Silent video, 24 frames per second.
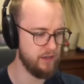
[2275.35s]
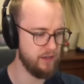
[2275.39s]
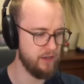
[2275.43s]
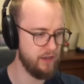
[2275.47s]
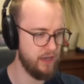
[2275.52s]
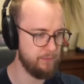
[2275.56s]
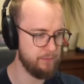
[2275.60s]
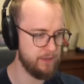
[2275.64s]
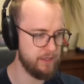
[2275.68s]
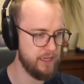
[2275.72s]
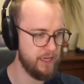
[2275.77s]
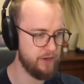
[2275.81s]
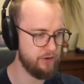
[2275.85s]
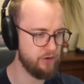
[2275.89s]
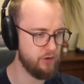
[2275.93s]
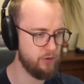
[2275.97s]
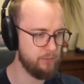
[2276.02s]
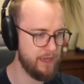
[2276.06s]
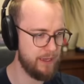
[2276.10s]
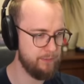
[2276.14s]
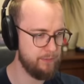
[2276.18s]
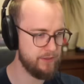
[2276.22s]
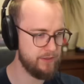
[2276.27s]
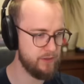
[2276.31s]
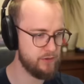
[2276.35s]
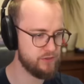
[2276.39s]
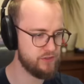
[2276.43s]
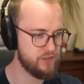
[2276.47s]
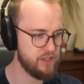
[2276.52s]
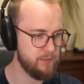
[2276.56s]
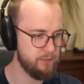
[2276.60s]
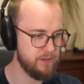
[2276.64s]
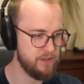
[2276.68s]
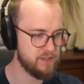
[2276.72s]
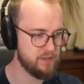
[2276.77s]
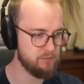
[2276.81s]
I mean, I don't know, maybe there's
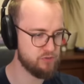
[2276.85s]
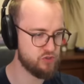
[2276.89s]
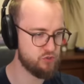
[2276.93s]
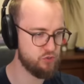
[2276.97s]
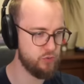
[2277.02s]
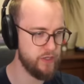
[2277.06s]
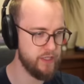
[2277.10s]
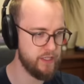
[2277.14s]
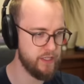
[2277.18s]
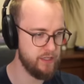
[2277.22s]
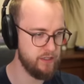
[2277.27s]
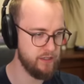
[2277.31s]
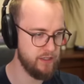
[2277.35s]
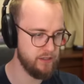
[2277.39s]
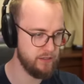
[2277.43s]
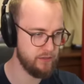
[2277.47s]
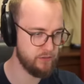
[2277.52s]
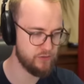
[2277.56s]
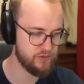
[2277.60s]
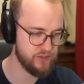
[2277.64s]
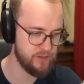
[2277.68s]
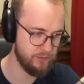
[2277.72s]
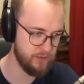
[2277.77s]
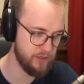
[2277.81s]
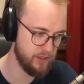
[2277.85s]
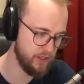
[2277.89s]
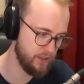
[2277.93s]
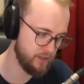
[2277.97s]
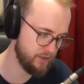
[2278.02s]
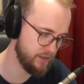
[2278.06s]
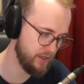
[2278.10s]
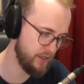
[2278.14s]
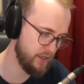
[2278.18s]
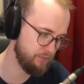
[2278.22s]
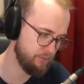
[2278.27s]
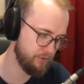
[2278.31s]
gonna be some tweaking needed or something like
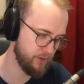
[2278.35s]
that,